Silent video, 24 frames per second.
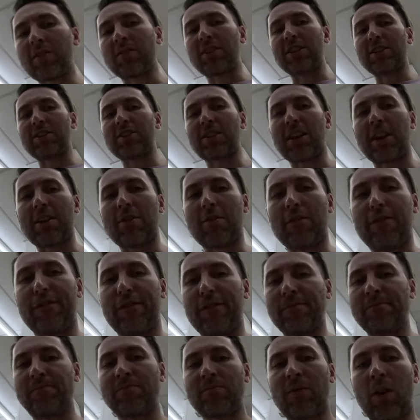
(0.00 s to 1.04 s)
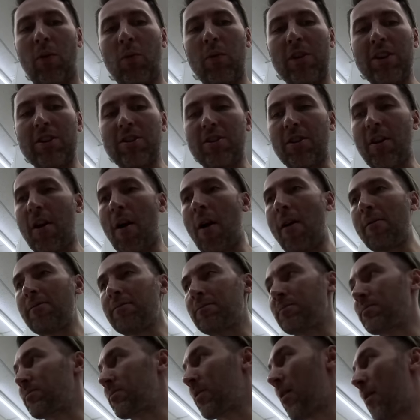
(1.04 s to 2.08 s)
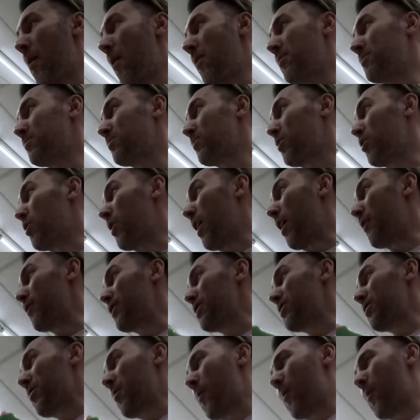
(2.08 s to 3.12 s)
Tastes kind of weird. You have it?